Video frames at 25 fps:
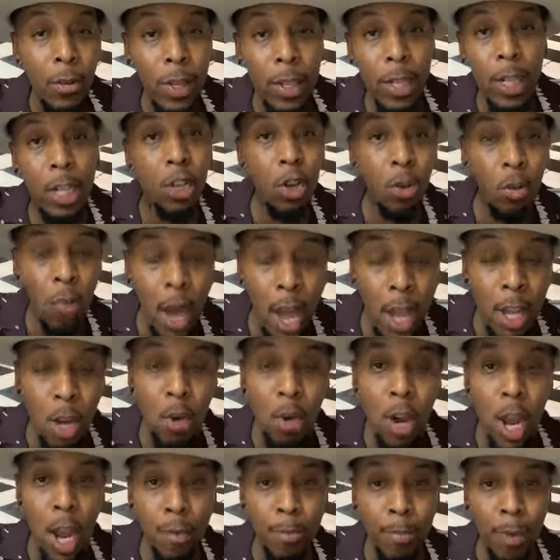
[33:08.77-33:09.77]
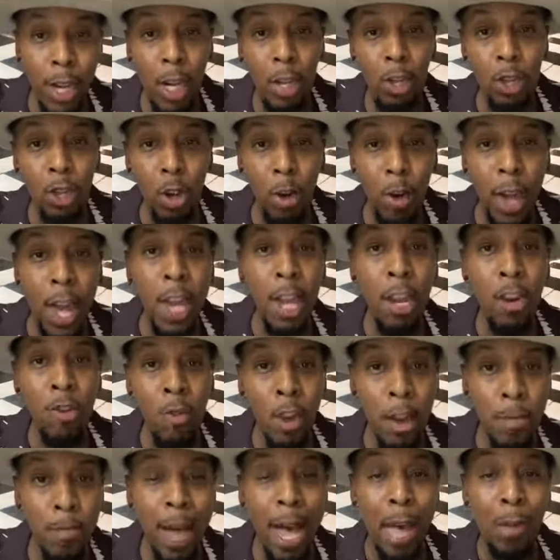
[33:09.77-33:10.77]
Well, teacher, why you not being so
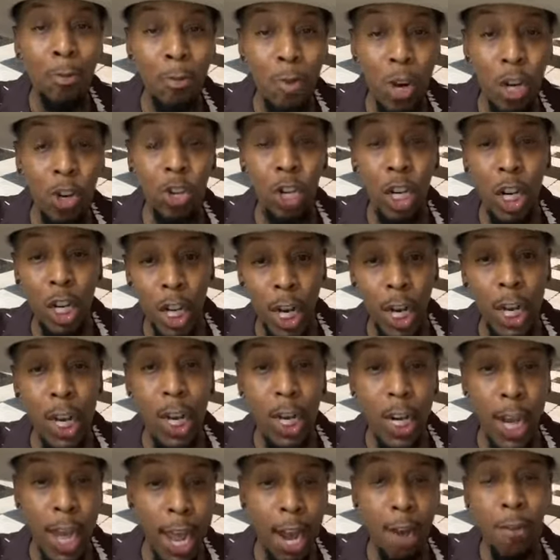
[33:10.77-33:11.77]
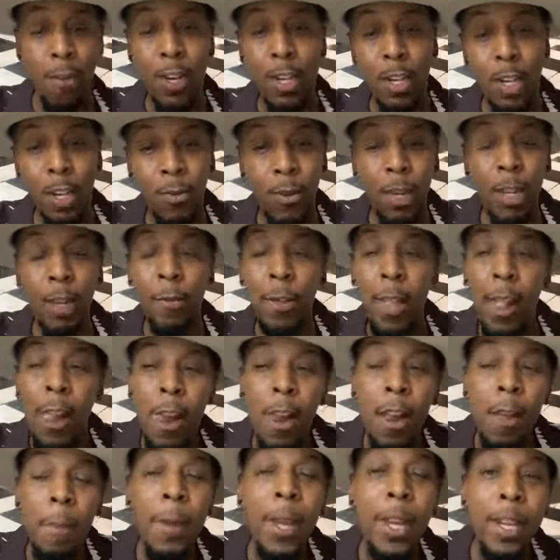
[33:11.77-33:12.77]
angry about what she did is heresy? Well,
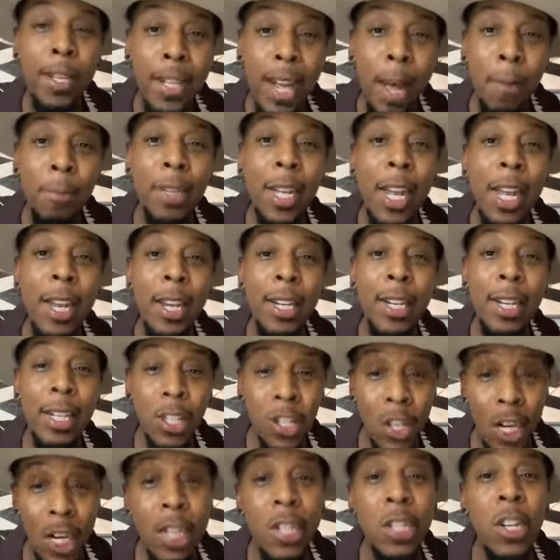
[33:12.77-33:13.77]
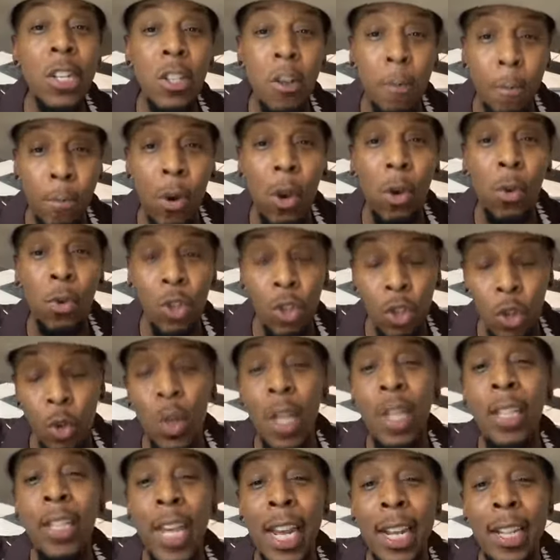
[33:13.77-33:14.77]
because I'm taking the Jesus approach.
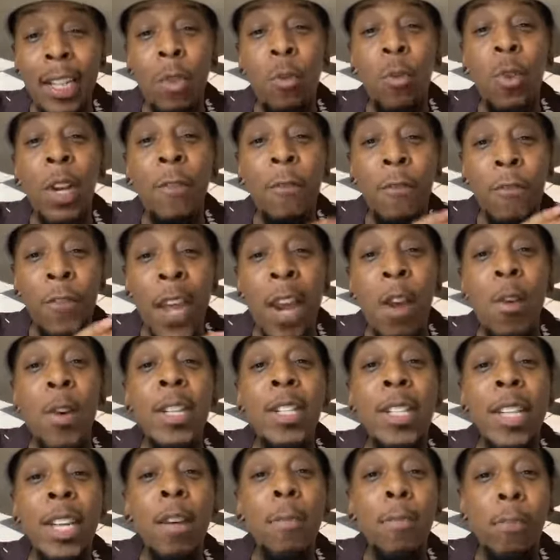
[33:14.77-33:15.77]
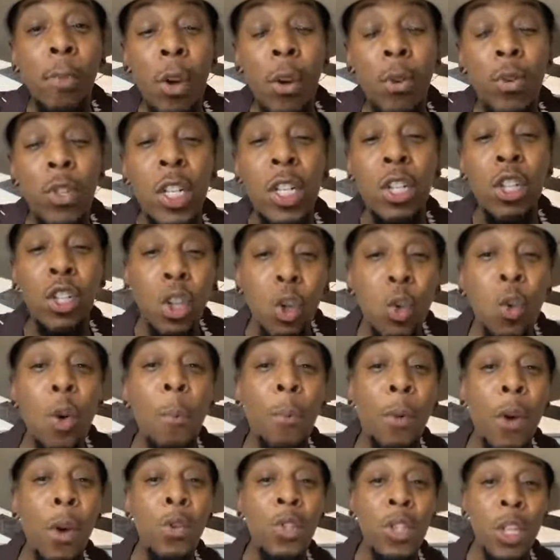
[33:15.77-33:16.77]
You can take the Pharisee approach. It's two
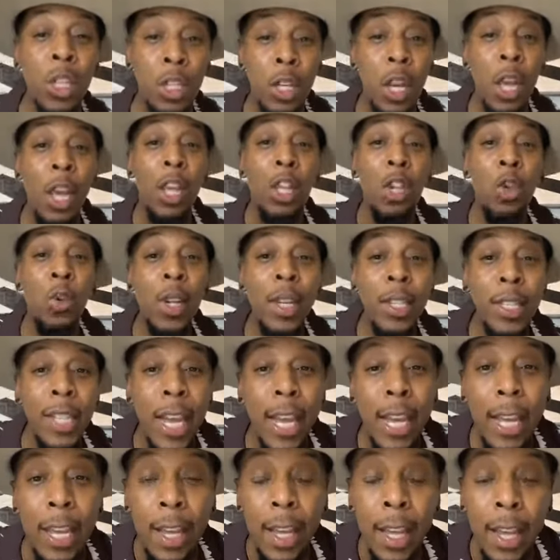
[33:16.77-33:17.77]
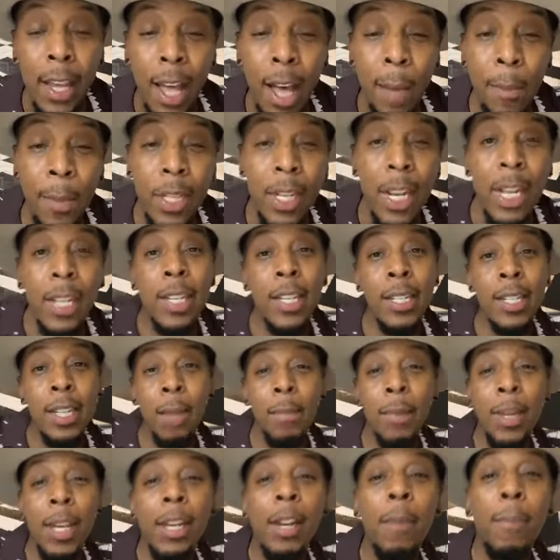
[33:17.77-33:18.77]
approaches you can take. I'm going to say this,
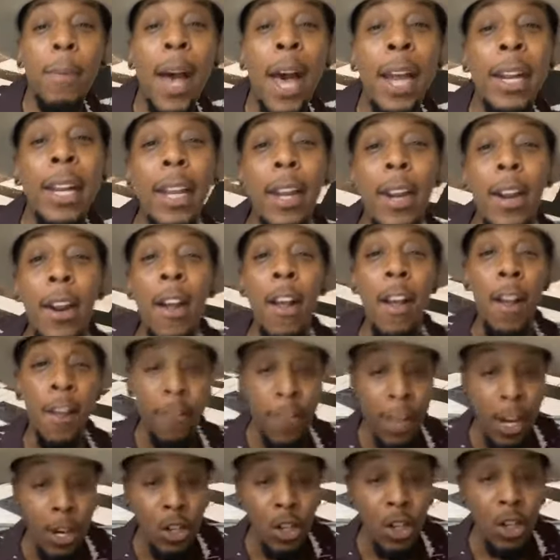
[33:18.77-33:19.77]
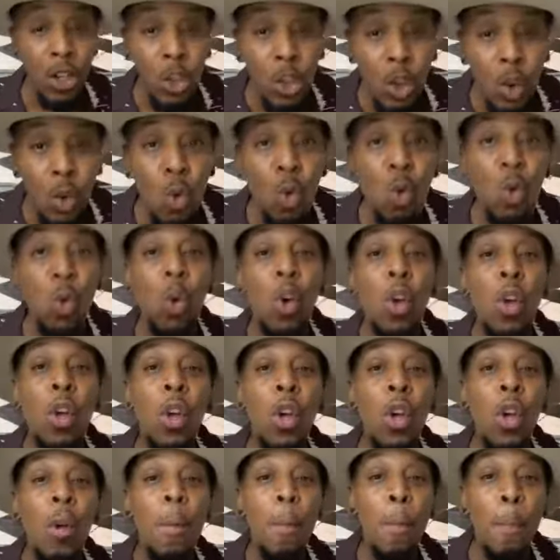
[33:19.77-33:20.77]
I'm going to get up out of here. There's two
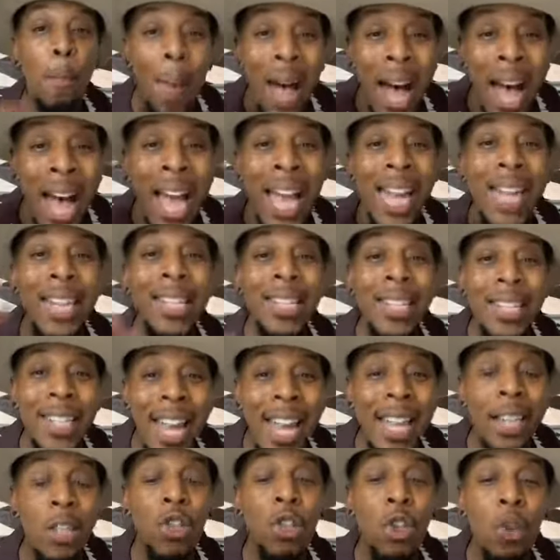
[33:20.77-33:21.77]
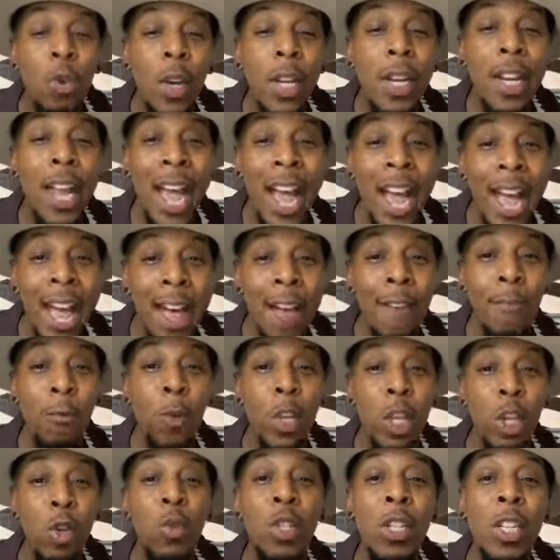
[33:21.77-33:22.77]
mindsets you can
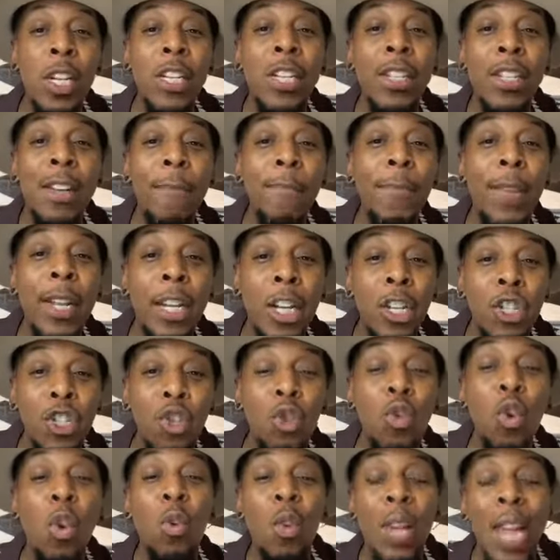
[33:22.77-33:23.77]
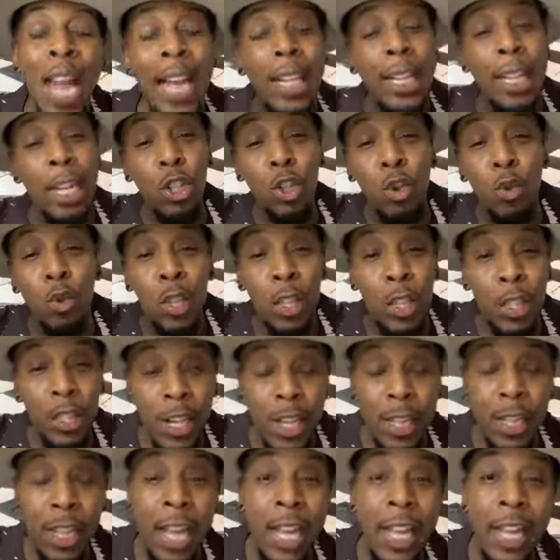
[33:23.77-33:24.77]
have when you see something that you don't like, that you
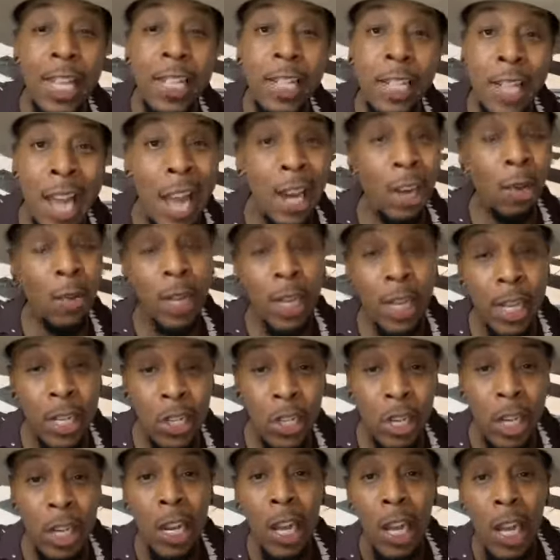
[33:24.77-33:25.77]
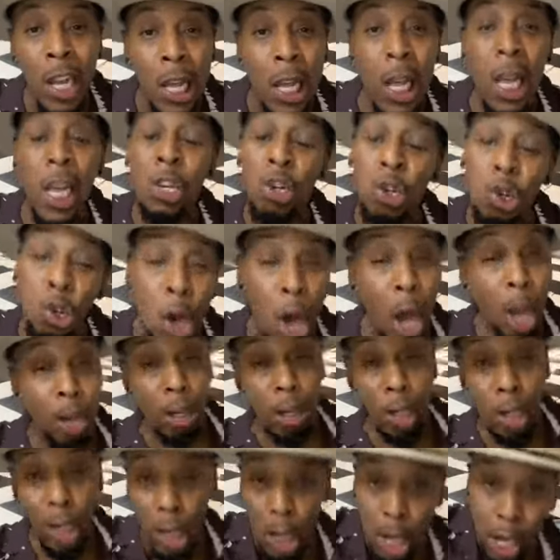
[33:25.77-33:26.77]
think is sacrilege and
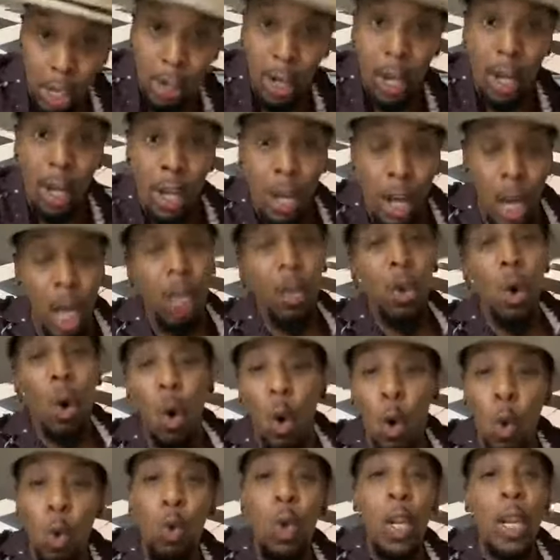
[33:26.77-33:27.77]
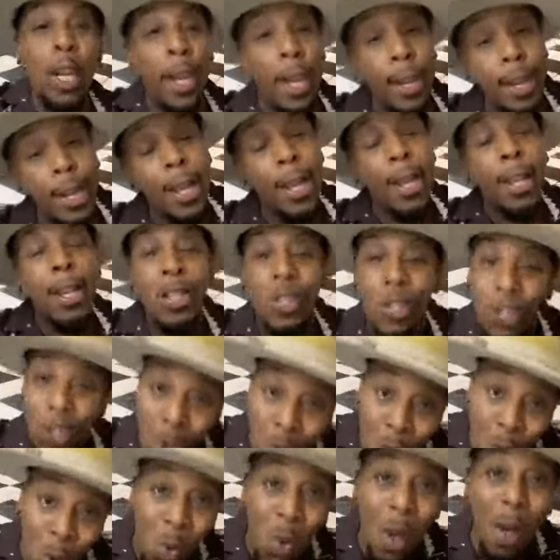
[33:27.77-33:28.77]
ungodly and unholy. And it's
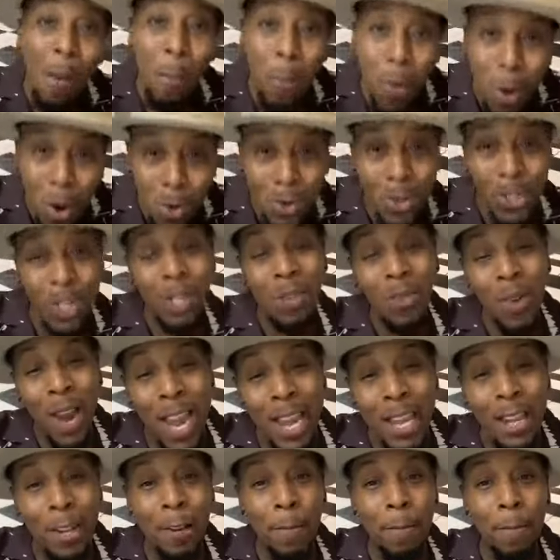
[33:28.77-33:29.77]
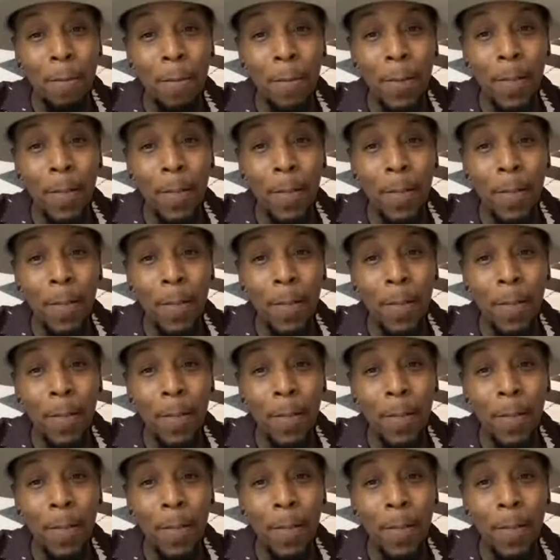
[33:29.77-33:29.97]
two approaches, right?